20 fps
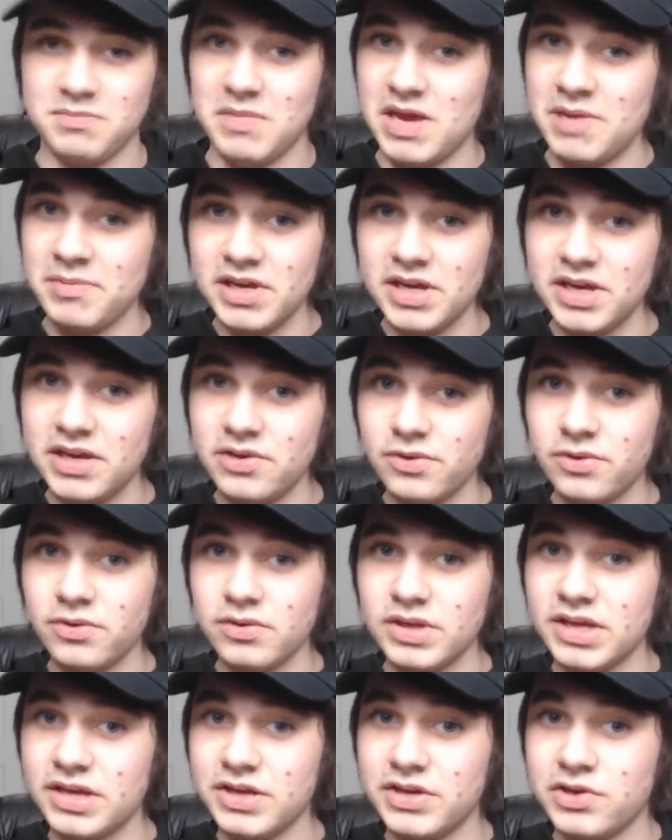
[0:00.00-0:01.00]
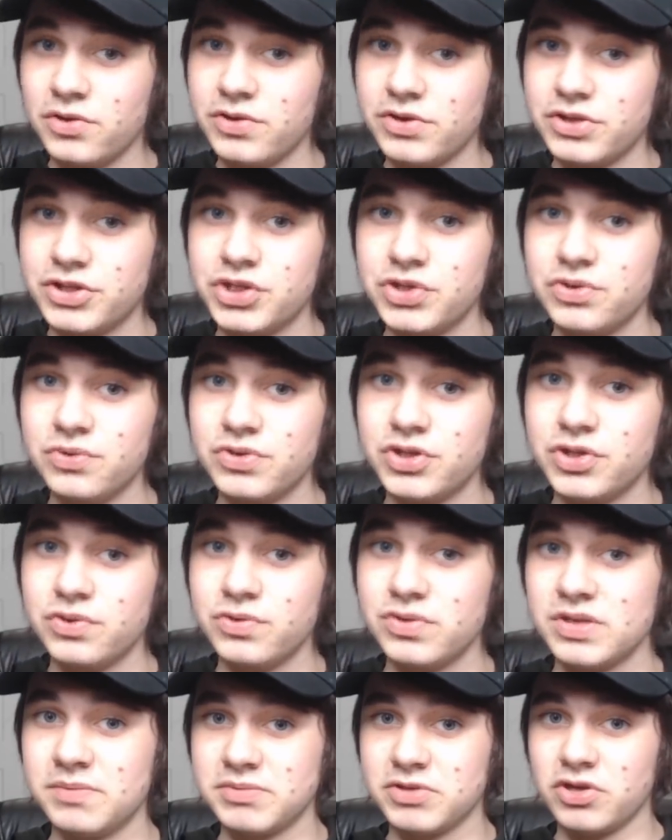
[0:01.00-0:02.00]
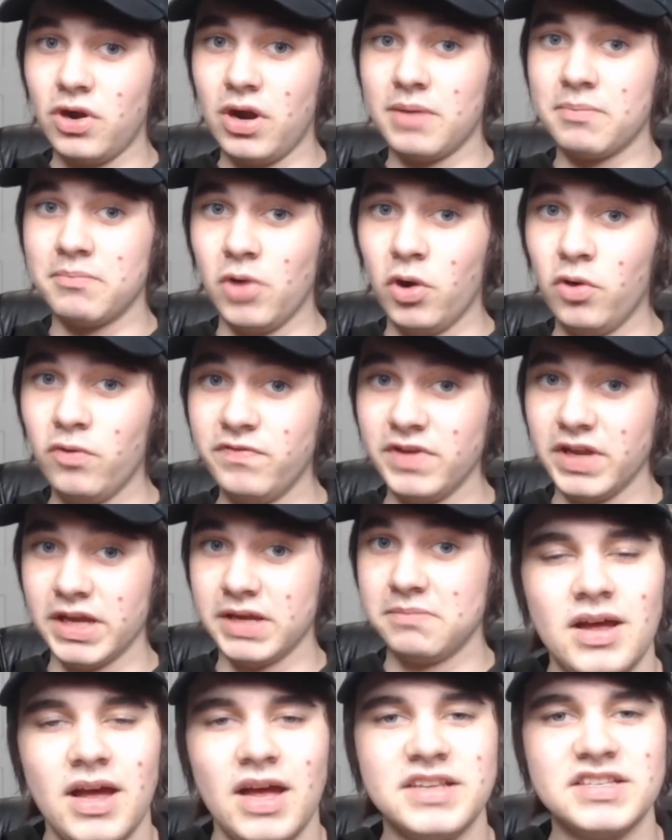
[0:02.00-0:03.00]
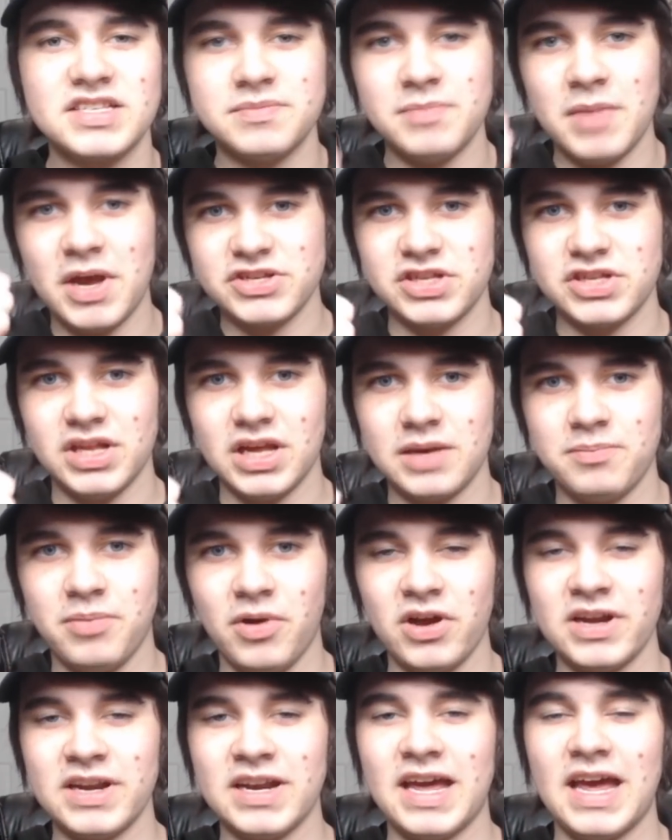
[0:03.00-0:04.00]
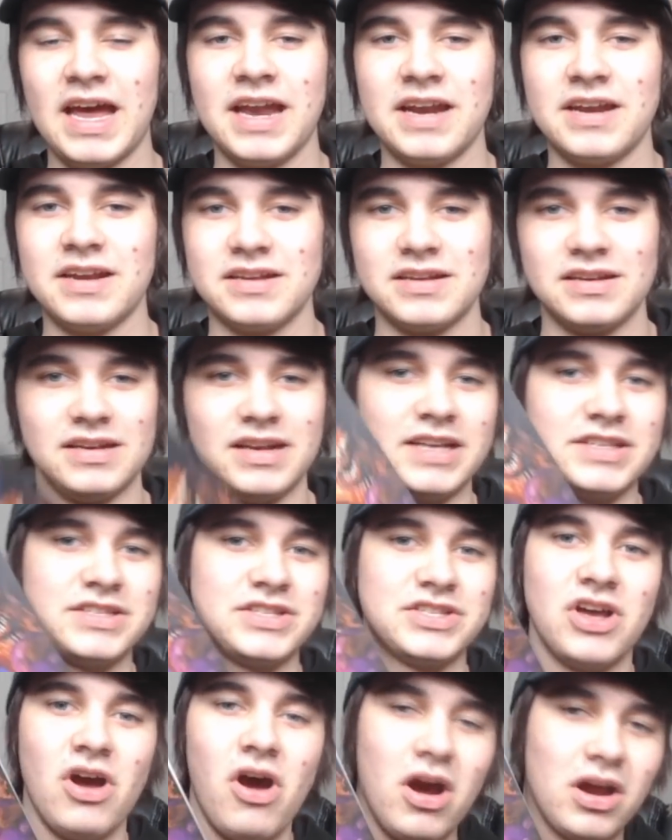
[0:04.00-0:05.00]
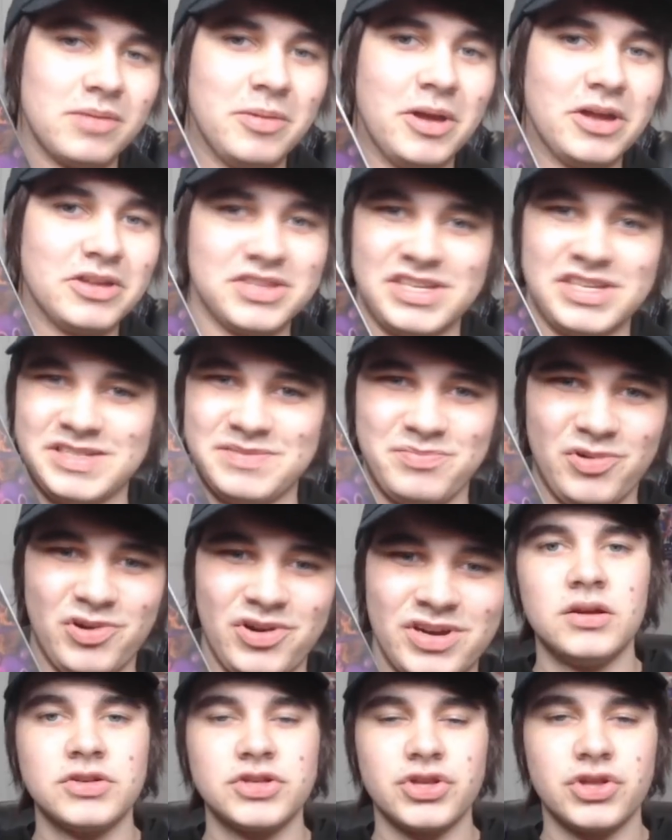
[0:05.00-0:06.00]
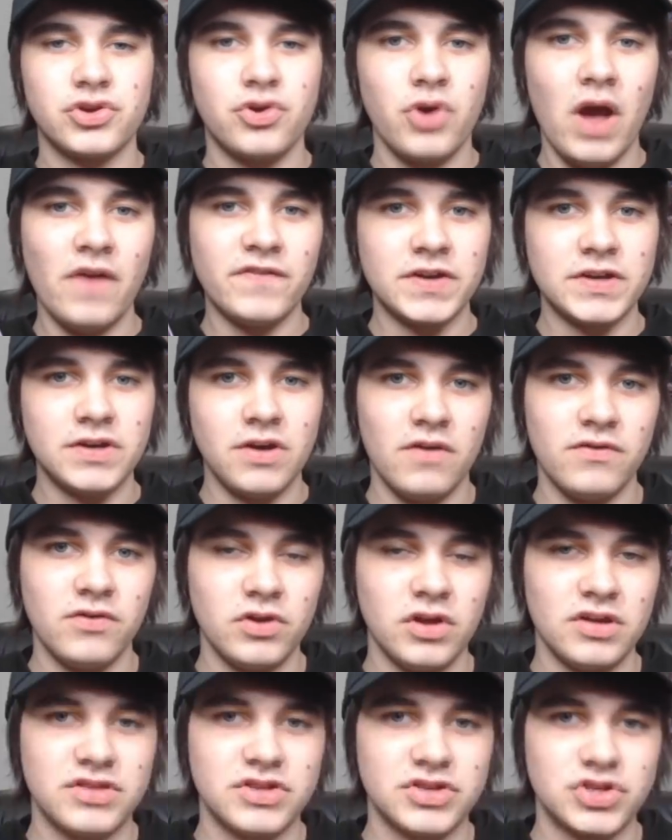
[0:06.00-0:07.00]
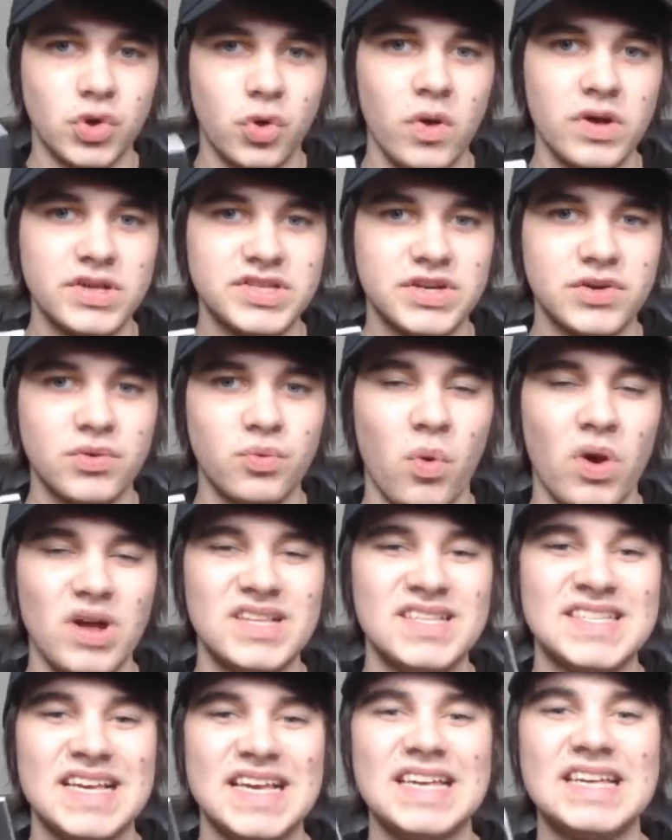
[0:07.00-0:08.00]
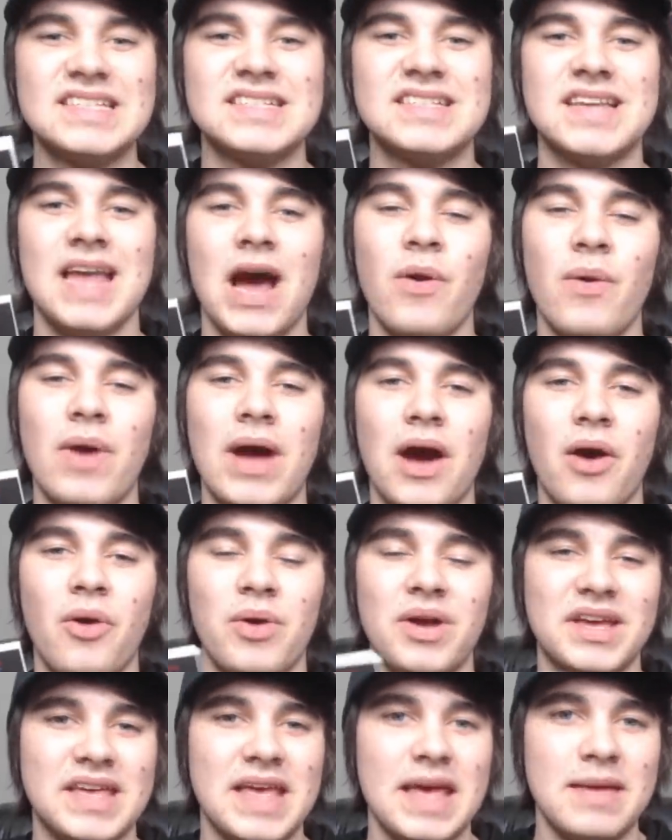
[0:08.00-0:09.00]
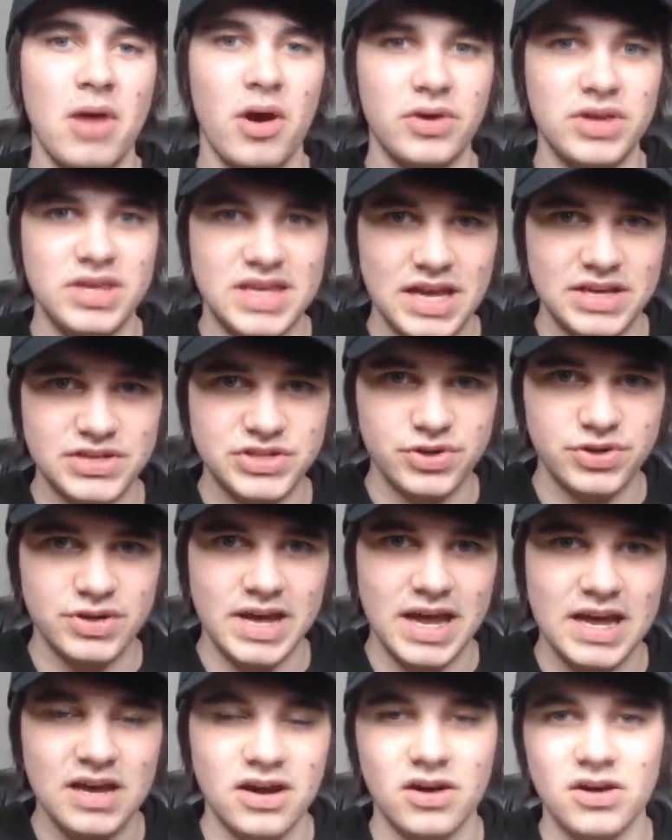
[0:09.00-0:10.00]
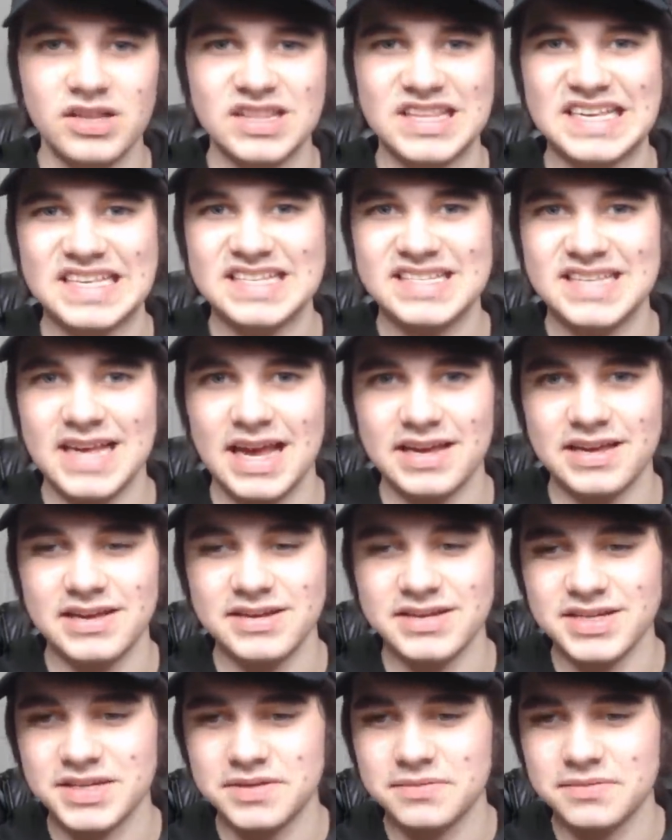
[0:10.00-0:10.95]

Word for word: Maybe it'll encourage you to subscribe, hopefully. And smash the like button and let's talk about this book. So the graphic novel of The Twisted Ones is now out. It came out yesterday on the second.